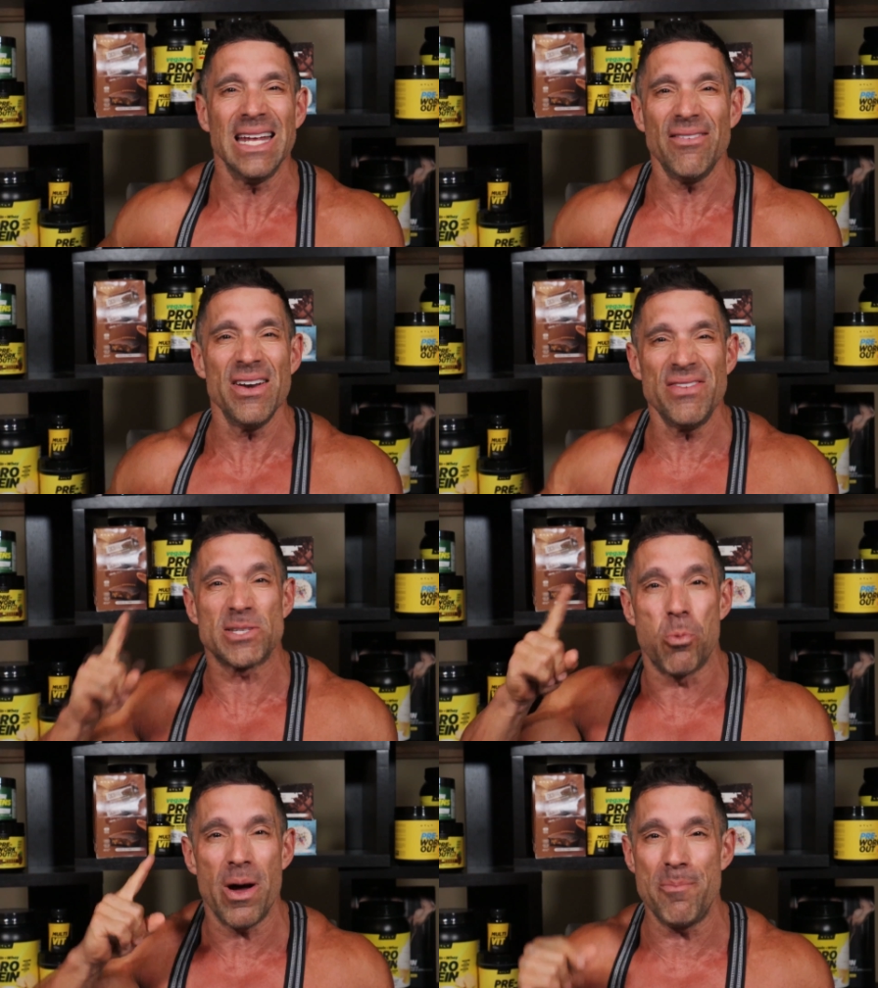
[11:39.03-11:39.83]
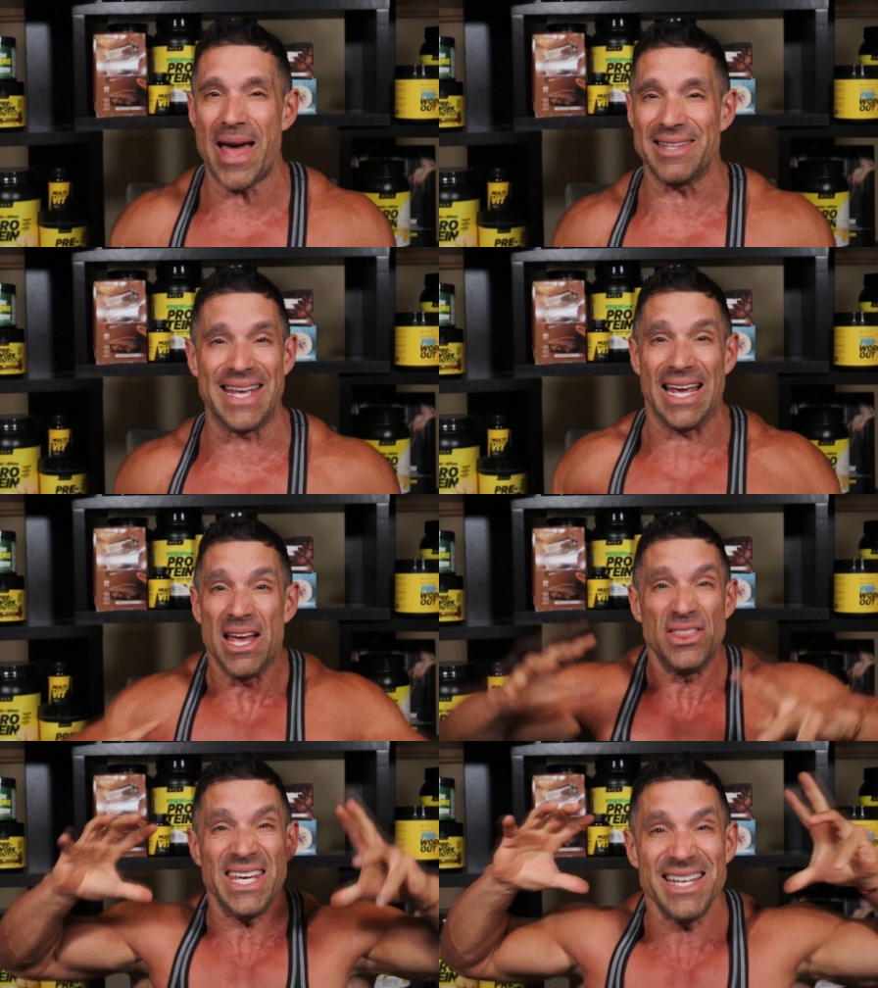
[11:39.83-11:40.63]
And even if it's one bad day,
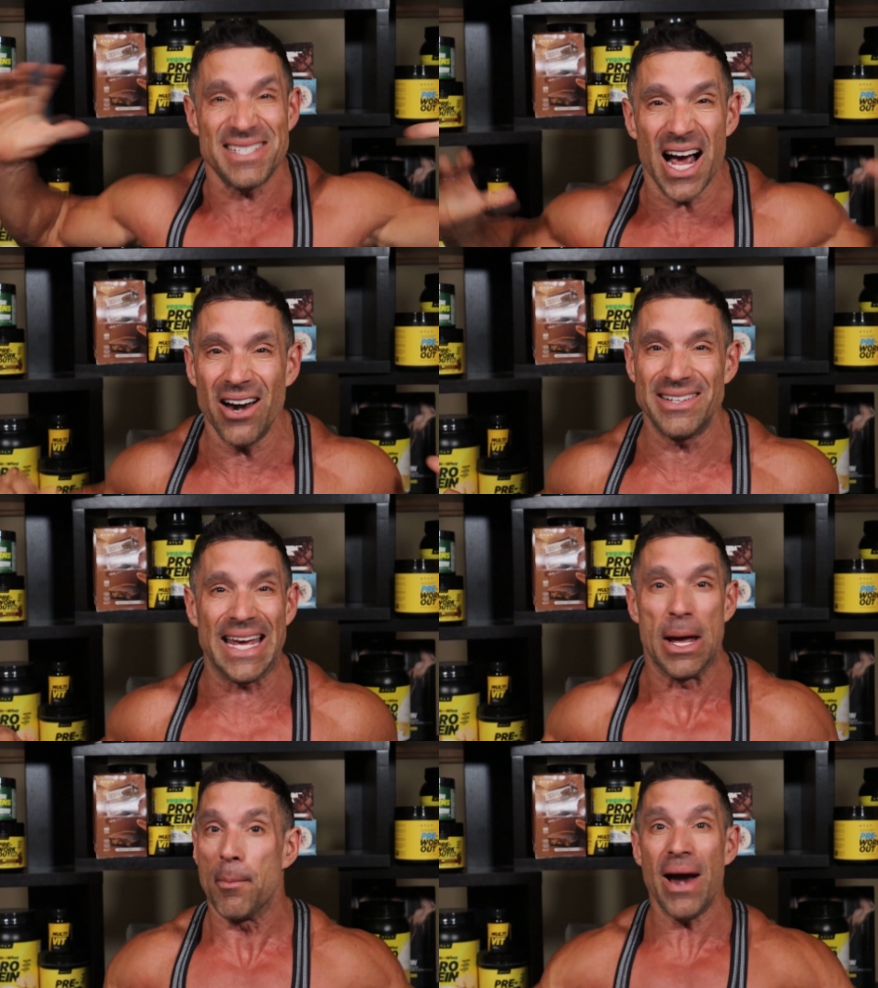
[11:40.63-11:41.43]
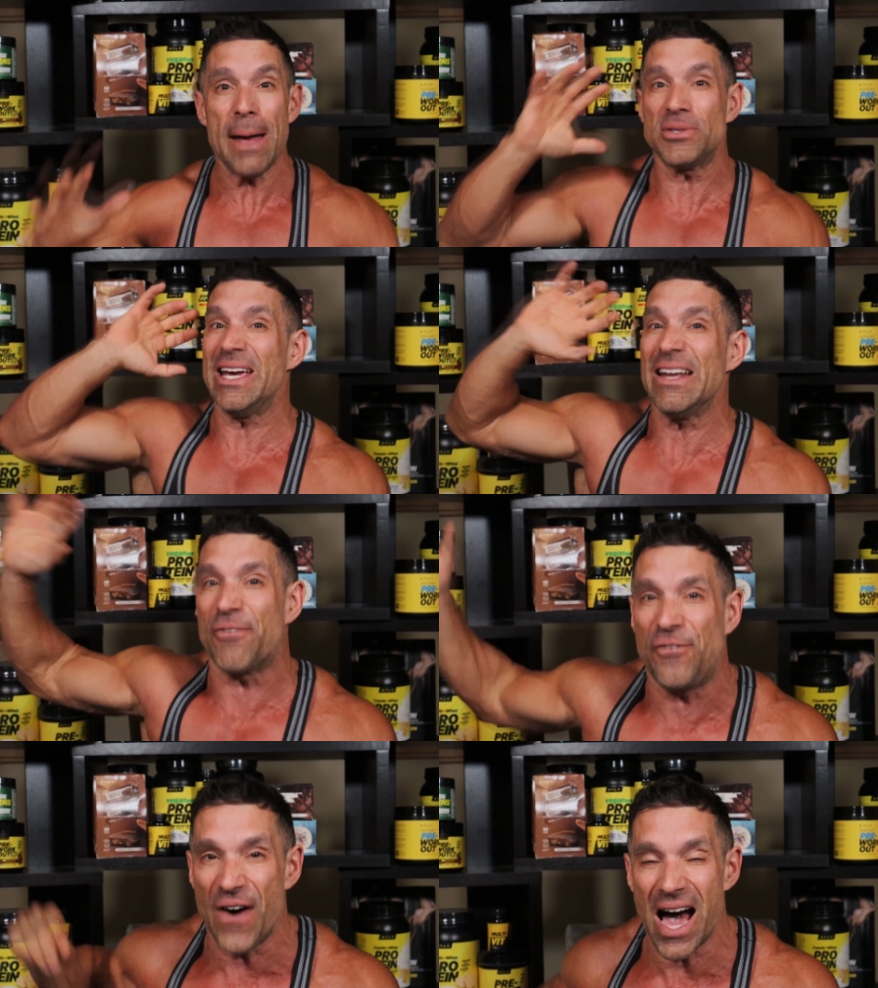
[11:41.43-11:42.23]
the entire day, perhaps you
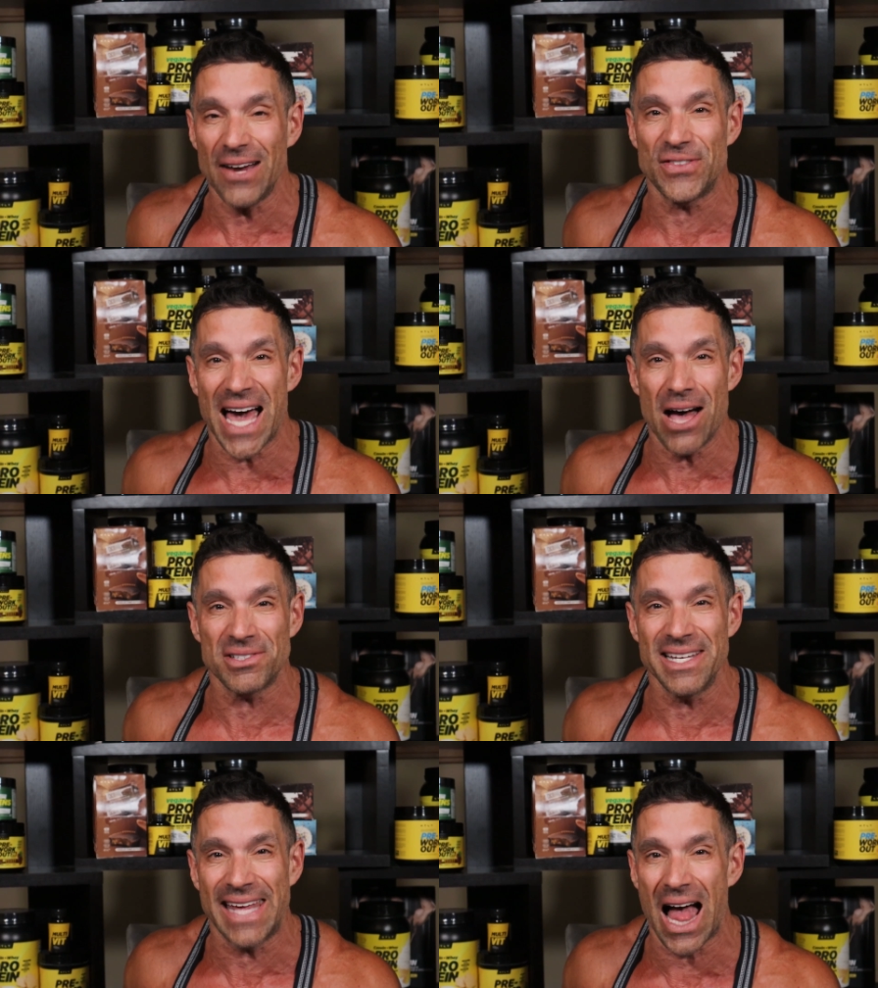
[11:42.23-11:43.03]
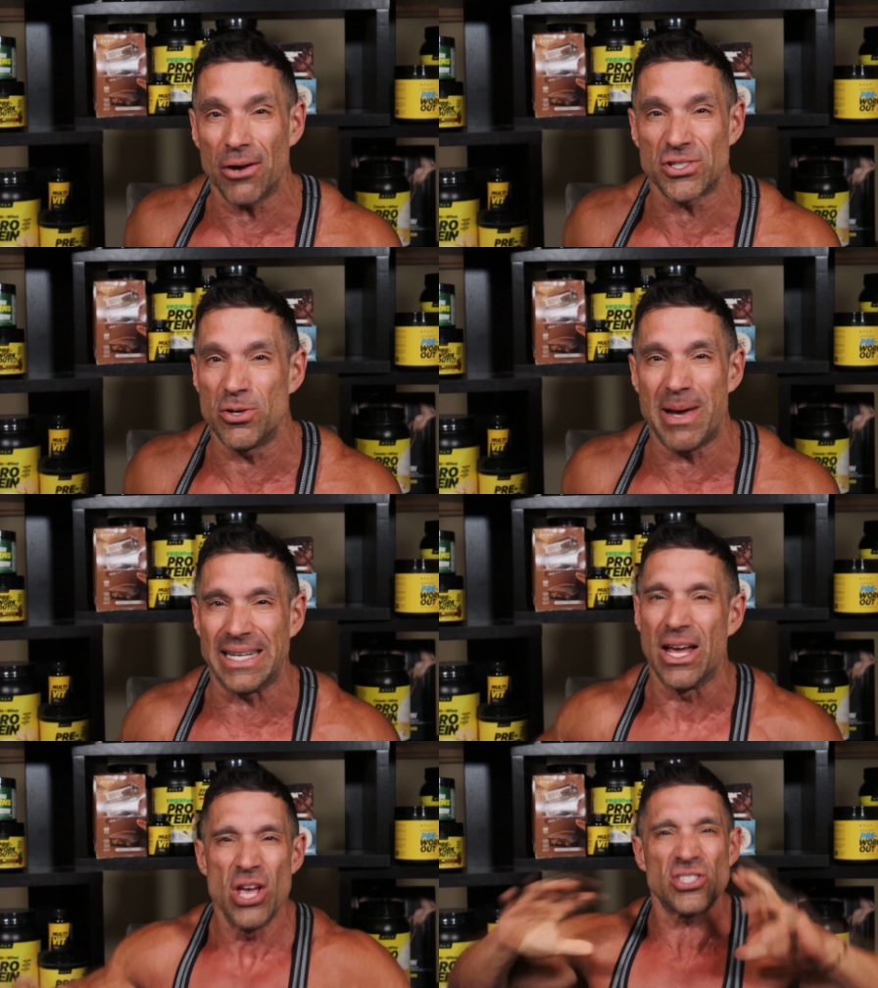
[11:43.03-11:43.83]
ate 5,000 calories too
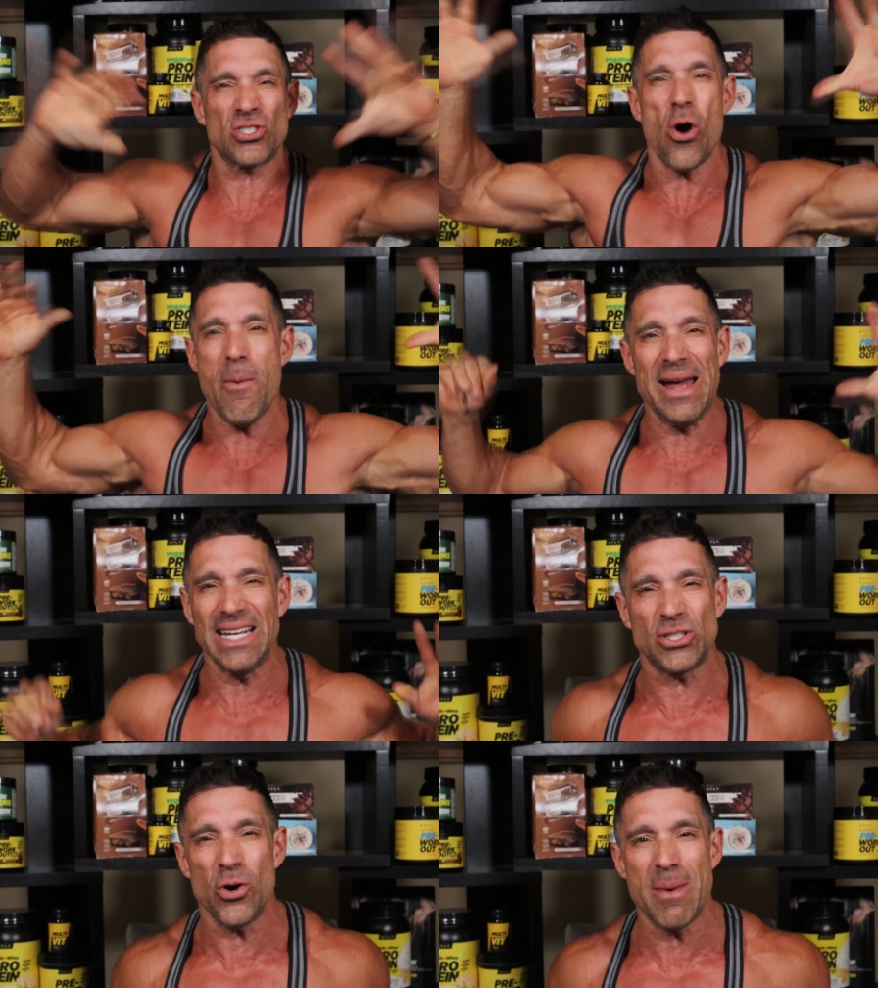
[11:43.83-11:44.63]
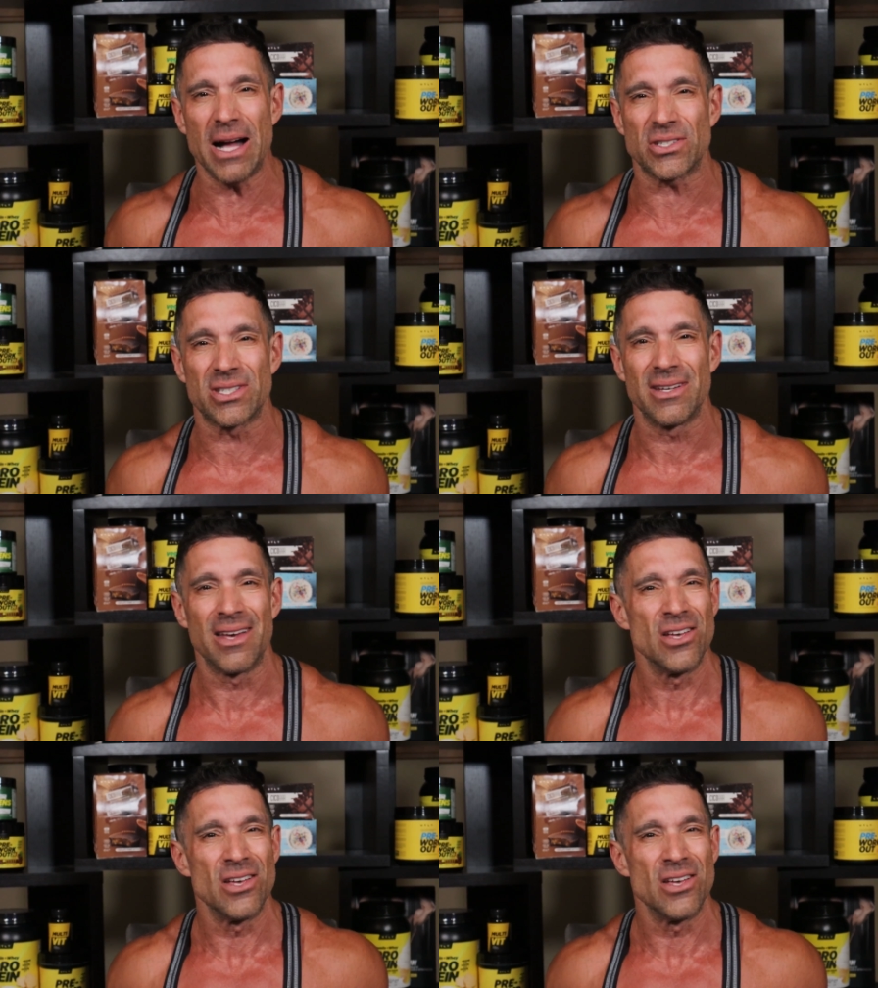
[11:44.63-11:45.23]
many, so many too much.